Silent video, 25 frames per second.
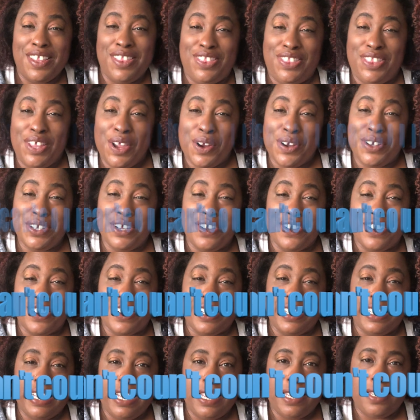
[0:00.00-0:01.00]
Third on
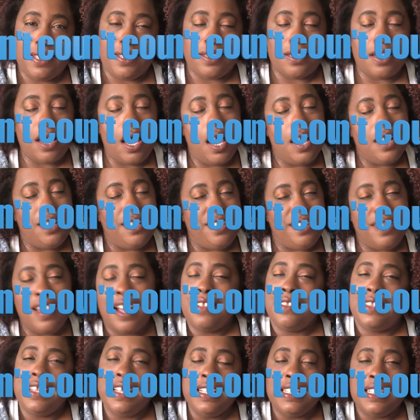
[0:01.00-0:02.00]
our list,
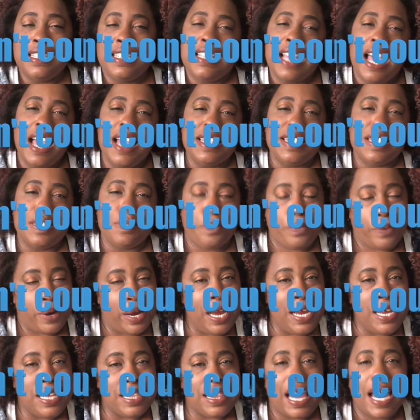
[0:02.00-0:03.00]
nothing says
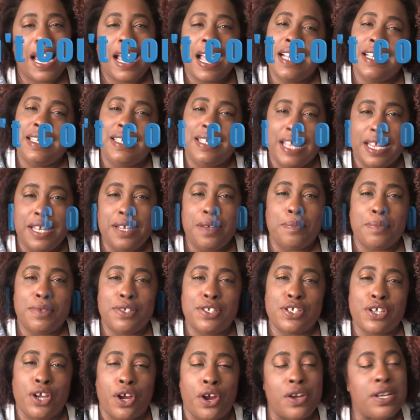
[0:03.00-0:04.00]
spring like a denim
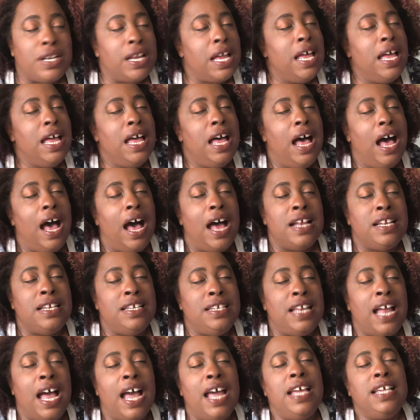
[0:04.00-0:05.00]
skirt. A
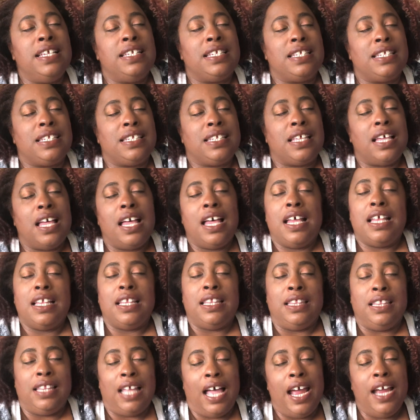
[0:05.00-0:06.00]
nice,
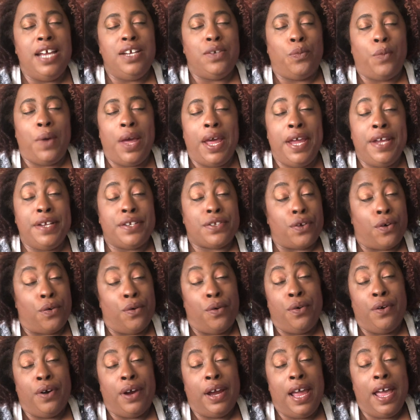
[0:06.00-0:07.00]
lightweight
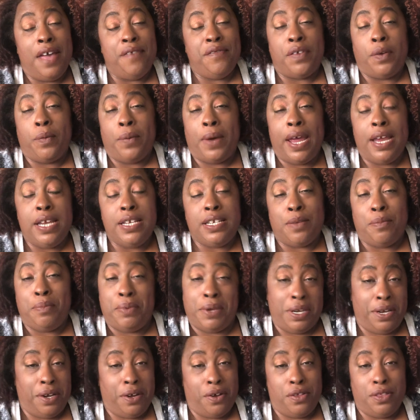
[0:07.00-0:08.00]
or heavyweight,
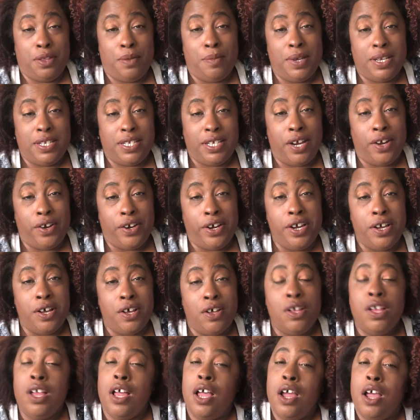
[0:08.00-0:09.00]
depending on the
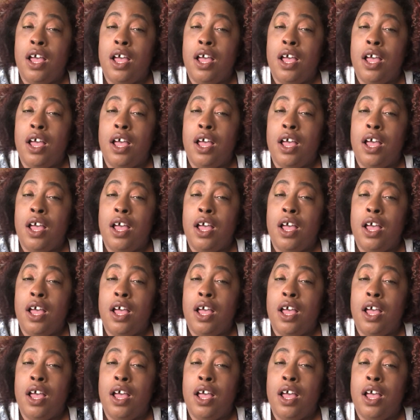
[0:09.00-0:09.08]
material,